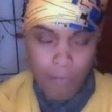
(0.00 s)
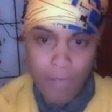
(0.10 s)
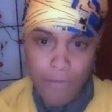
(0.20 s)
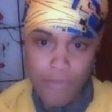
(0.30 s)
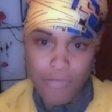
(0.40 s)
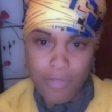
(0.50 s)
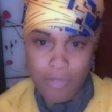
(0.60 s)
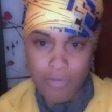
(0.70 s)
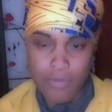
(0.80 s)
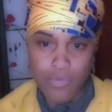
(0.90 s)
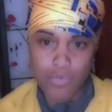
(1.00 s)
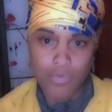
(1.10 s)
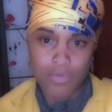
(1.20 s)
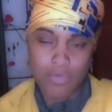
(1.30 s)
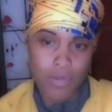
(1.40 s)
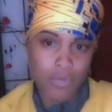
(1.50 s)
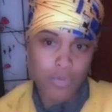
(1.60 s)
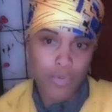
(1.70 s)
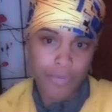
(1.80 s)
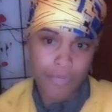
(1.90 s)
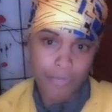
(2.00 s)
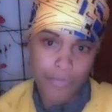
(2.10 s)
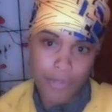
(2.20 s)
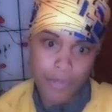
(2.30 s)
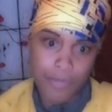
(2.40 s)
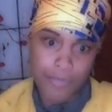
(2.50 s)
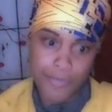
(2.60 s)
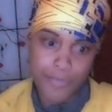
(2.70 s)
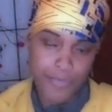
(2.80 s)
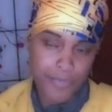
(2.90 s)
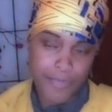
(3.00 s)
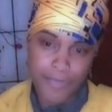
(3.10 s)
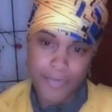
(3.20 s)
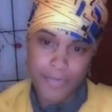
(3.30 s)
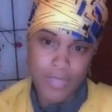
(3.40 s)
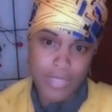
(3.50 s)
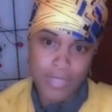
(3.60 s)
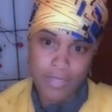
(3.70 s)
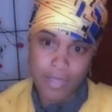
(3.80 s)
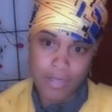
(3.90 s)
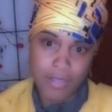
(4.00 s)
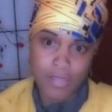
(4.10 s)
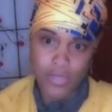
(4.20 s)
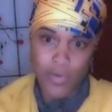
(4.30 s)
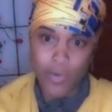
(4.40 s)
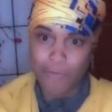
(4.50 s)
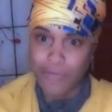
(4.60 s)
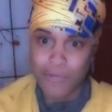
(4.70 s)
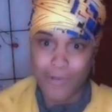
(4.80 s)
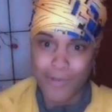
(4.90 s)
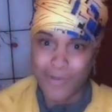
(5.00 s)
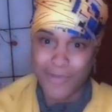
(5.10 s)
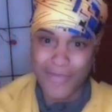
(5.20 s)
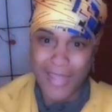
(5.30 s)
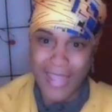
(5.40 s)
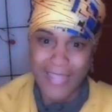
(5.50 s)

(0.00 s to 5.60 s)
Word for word: One person who started the course, you know, just said, it's just going on for too long. I